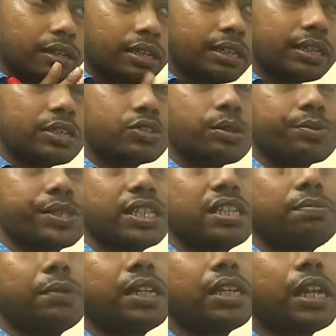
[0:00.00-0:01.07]
in case of
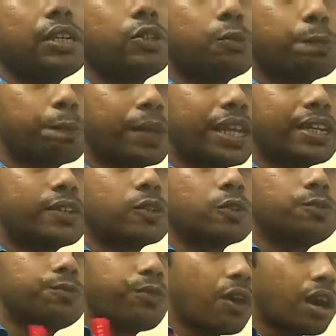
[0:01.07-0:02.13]
sheet metal to plate
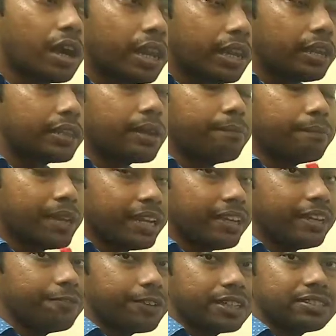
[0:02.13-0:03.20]
to foil, the main
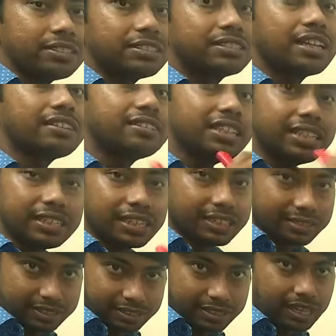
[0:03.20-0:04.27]
difference is the
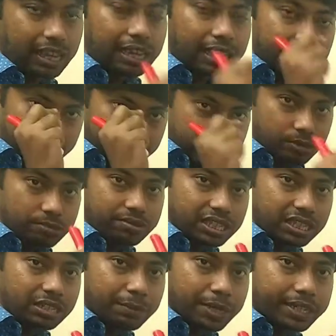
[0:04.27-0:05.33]
thickness. In case of
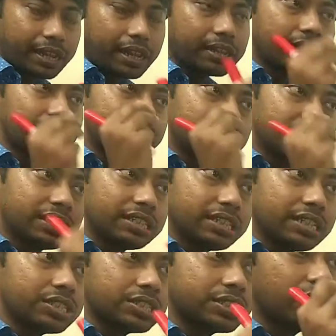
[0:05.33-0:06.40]
sheet metal, the
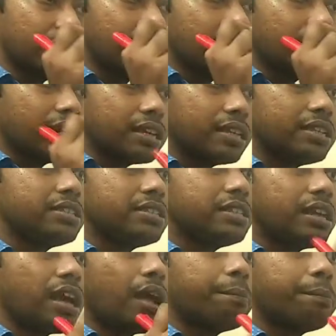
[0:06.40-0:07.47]
thickness is
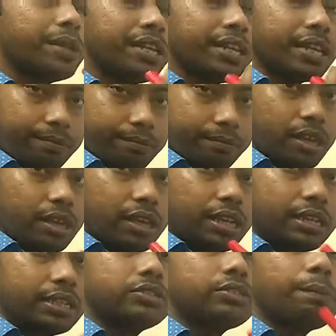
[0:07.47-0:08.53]
a medium.
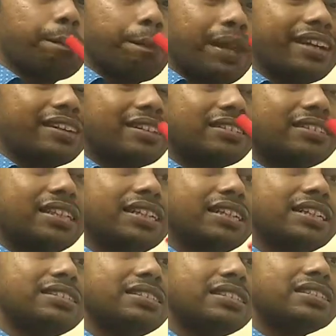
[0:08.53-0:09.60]
In case of plate, the
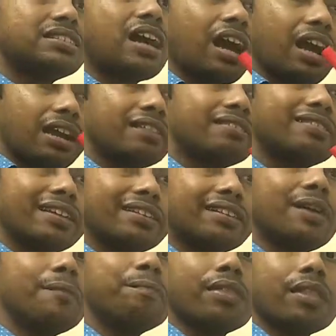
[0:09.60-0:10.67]
thickness is higher than
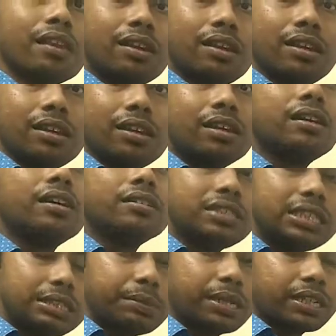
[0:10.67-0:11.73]
the
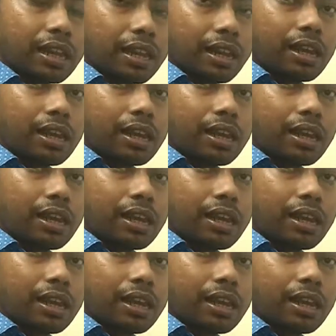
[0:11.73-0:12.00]
sheet metal.